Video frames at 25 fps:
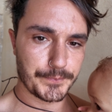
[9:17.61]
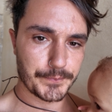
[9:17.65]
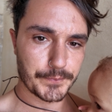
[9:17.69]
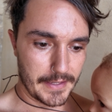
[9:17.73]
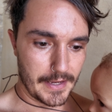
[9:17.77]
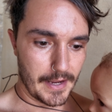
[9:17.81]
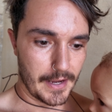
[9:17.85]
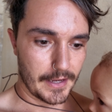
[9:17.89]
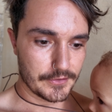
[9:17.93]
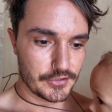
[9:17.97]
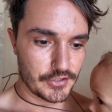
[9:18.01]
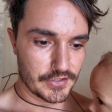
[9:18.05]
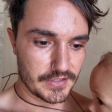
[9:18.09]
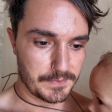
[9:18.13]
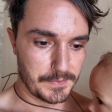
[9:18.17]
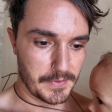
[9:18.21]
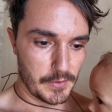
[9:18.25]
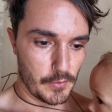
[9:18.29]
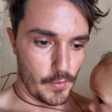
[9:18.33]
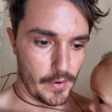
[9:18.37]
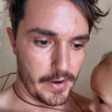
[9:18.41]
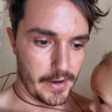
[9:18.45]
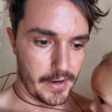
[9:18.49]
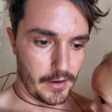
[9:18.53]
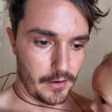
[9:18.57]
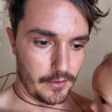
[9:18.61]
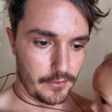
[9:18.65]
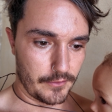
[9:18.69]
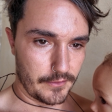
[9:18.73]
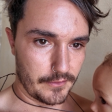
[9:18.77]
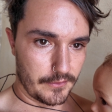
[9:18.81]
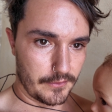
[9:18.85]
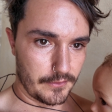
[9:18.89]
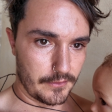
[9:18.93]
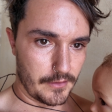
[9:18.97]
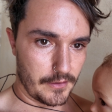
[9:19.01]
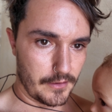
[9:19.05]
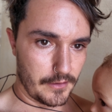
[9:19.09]
But yeah, just beware
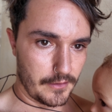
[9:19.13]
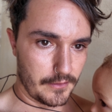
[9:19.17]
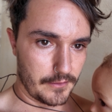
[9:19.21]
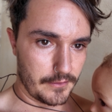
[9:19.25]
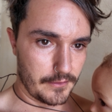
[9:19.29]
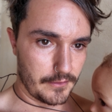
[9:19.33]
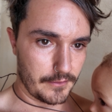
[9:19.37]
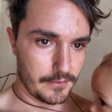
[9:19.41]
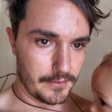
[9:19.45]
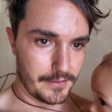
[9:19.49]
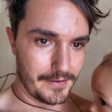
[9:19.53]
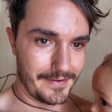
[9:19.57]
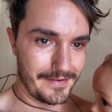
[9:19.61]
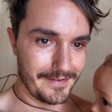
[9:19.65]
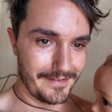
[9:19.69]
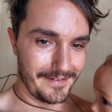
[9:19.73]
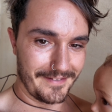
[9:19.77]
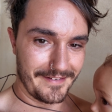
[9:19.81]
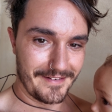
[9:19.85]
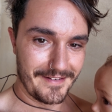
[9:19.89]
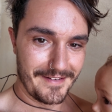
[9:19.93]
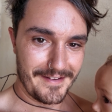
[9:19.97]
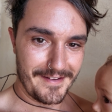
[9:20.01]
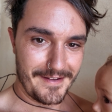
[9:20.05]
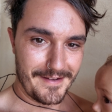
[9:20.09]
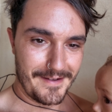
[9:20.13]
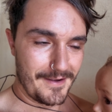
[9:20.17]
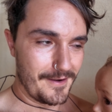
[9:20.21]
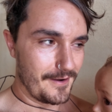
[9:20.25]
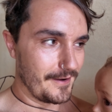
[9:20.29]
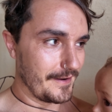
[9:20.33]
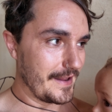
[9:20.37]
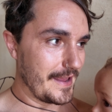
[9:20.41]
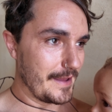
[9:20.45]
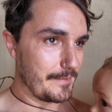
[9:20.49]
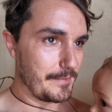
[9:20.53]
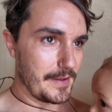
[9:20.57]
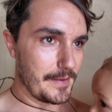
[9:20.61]
on
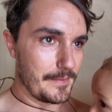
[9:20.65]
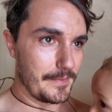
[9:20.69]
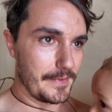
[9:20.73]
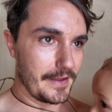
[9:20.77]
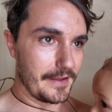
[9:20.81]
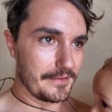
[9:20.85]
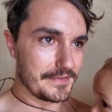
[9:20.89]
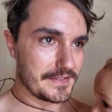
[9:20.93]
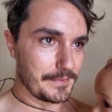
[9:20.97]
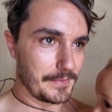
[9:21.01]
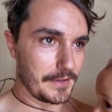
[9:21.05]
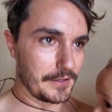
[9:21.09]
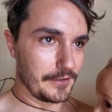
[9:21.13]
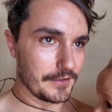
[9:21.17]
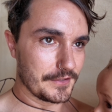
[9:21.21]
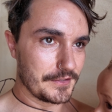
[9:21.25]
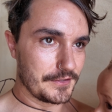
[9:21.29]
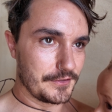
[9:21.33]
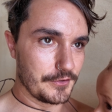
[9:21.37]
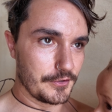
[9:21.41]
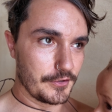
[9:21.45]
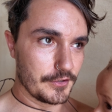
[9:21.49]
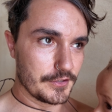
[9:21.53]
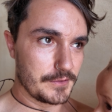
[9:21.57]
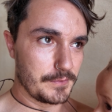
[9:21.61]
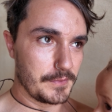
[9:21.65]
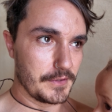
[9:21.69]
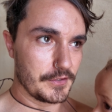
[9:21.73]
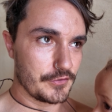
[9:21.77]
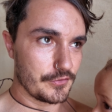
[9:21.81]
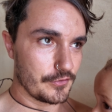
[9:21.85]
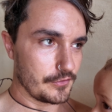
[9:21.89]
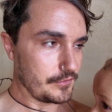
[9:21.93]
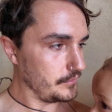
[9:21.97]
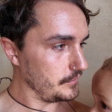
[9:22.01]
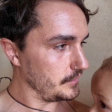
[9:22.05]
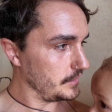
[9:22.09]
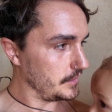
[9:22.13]
on Airbnb if something looks too good to be
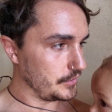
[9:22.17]
true.